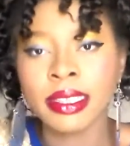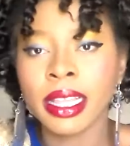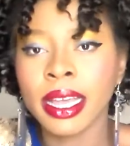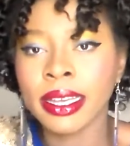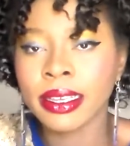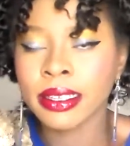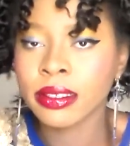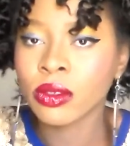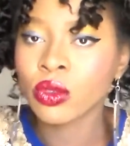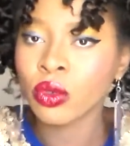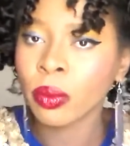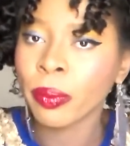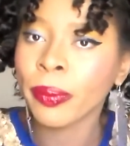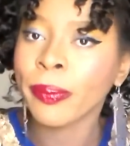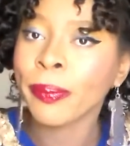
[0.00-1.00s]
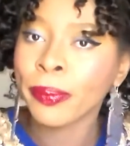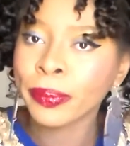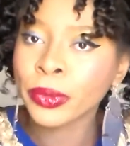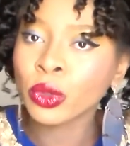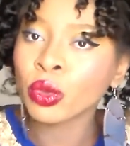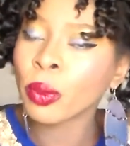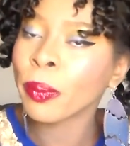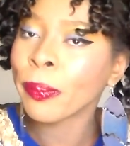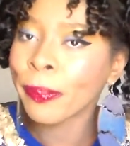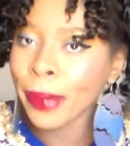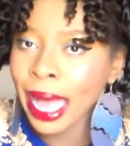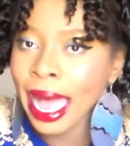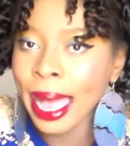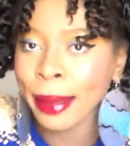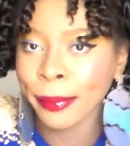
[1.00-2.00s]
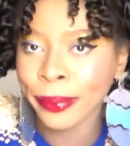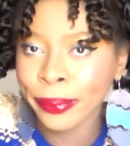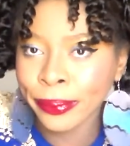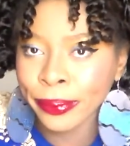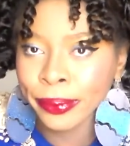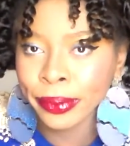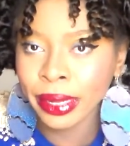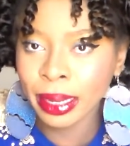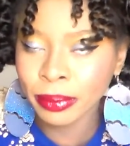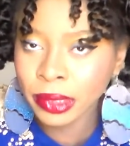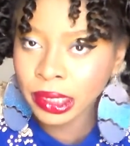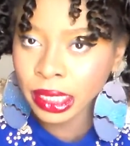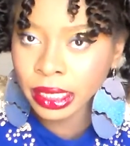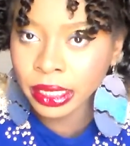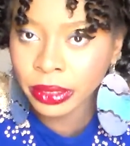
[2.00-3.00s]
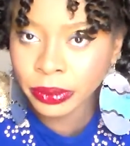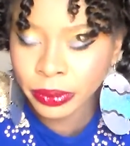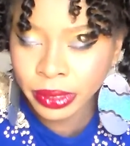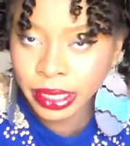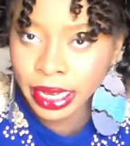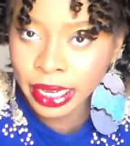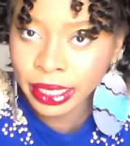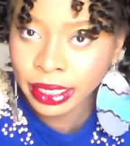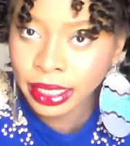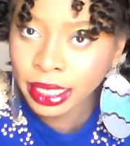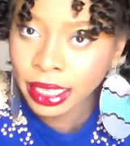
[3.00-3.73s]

like superb. I'm telling you guys.